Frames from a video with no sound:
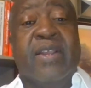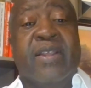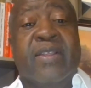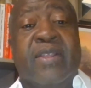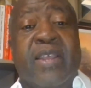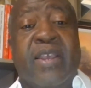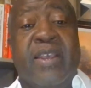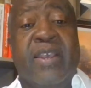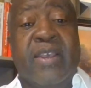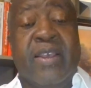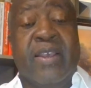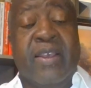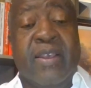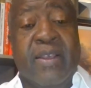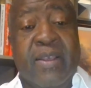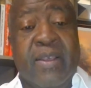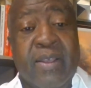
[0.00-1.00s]

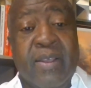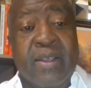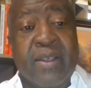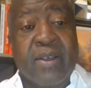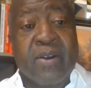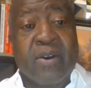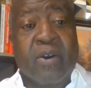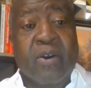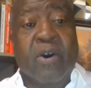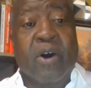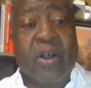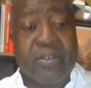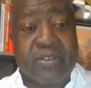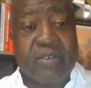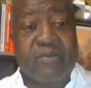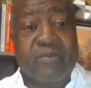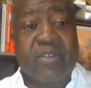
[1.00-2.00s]
the
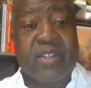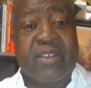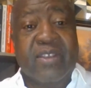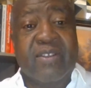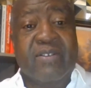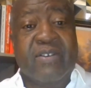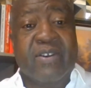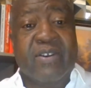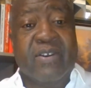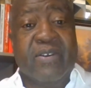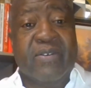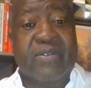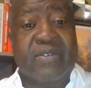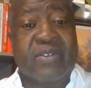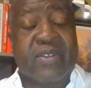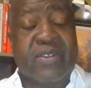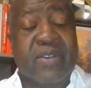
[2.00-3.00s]
cause of the
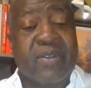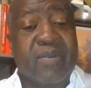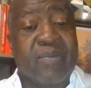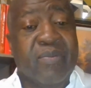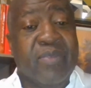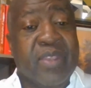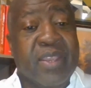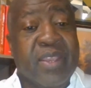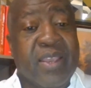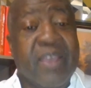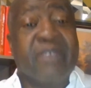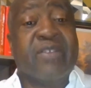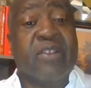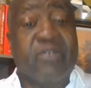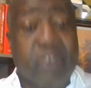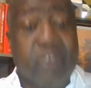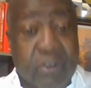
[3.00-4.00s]
teachers is
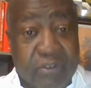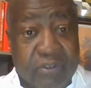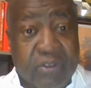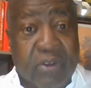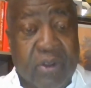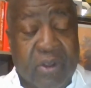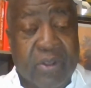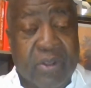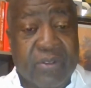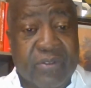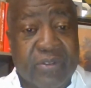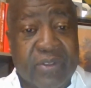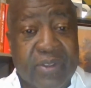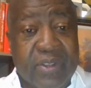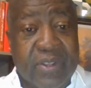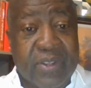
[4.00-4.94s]
a just cause.